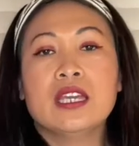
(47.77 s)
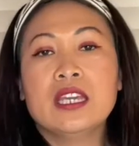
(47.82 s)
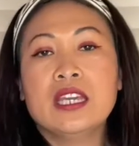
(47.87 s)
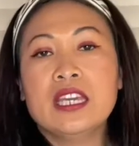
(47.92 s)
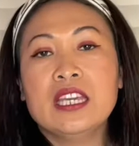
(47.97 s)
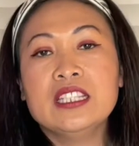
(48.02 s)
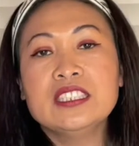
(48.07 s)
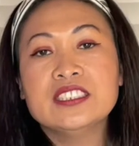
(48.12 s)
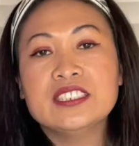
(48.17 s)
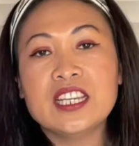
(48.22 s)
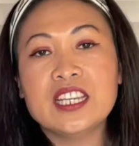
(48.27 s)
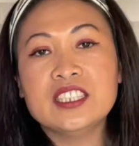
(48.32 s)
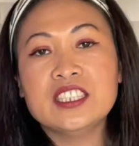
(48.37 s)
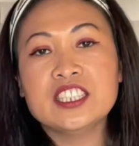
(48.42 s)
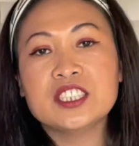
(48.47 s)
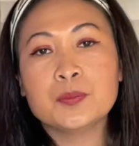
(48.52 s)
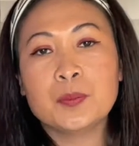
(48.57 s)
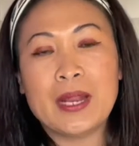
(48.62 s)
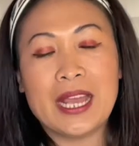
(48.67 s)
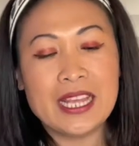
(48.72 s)
Inside
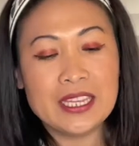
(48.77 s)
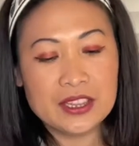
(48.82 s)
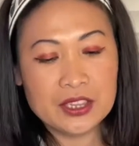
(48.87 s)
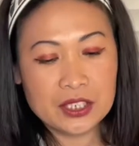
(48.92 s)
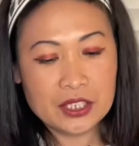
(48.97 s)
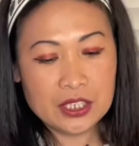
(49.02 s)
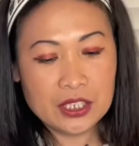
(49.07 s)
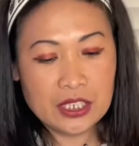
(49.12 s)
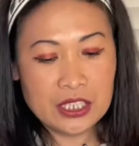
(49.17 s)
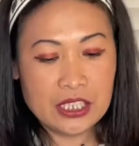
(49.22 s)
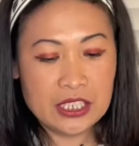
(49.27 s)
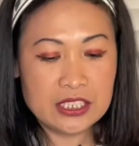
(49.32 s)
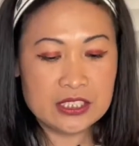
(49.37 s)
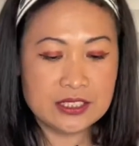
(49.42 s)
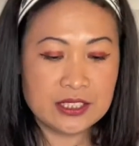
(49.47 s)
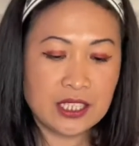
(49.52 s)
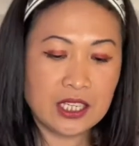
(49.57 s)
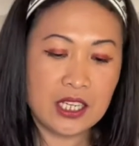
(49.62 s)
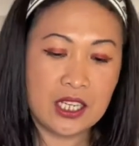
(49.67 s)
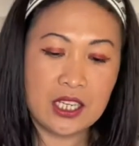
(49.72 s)
this planter is
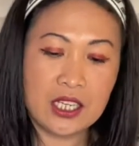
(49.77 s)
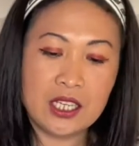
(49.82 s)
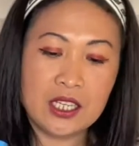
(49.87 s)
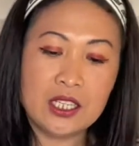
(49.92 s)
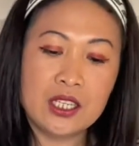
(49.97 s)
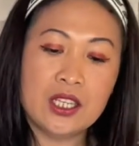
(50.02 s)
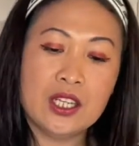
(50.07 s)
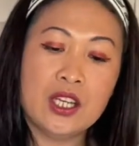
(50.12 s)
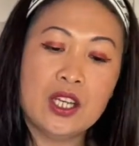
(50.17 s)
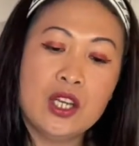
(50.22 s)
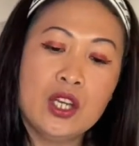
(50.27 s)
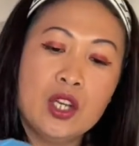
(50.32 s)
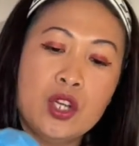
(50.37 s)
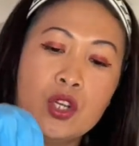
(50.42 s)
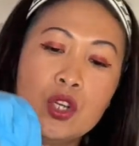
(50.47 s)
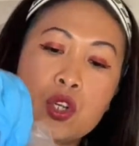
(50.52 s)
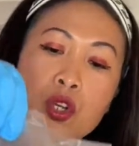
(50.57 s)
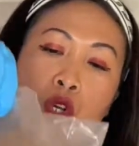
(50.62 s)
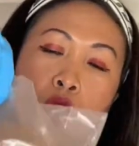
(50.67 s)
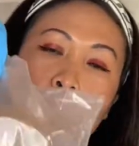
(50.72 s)
a
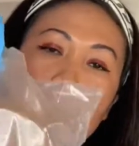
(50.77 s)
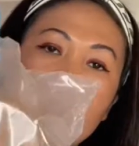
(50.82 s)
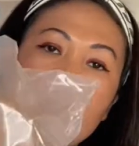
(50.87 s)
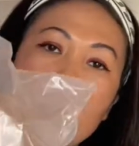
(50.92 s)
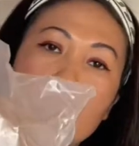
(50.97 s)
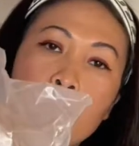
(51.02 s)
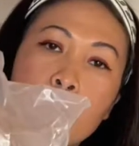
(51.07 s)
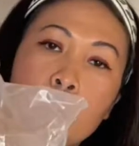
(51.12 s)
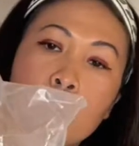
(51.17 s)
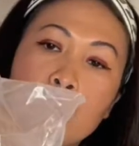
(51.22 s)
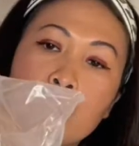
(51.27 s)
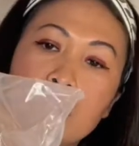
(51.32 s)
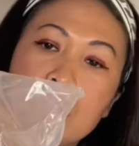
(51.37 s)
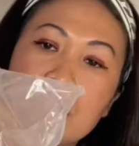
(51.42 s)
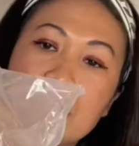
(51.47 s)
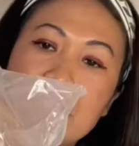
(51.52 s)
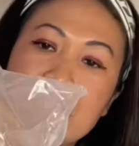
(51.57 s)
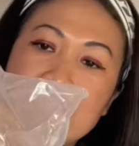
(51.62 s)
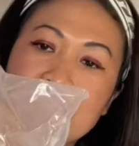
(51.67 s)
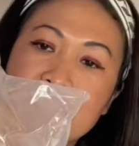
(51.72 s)
cocoa
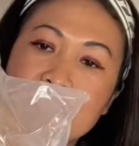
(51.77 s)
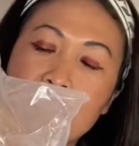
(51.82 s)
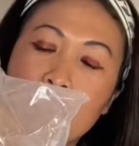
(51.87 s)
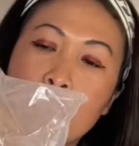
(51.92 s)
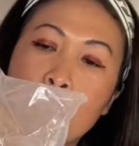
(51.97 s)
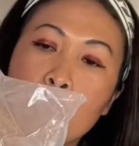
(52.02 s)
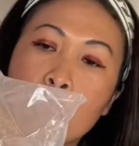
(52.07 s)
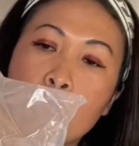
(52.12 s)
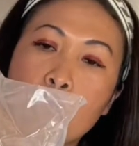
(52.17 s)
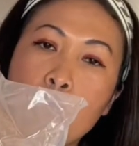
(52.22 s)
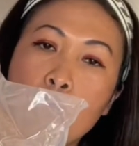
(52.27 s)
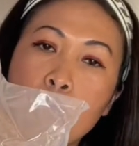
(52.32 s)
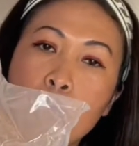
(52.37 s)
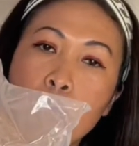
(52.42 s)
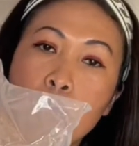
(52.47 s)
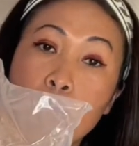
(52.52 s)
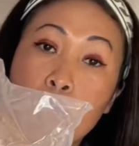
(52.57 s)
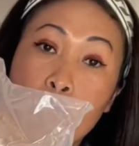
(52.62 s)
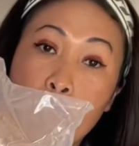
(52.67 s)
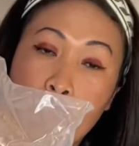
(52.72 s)
disc or cocoa
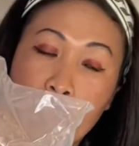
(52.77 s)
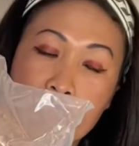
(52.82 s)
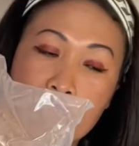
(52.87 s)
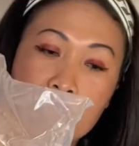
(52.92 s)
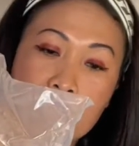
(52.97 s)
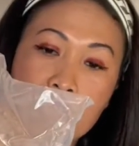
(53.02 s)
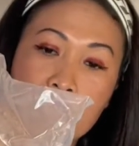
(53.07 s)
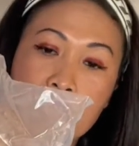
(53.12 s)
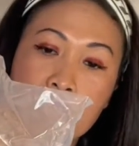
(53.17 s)
coir,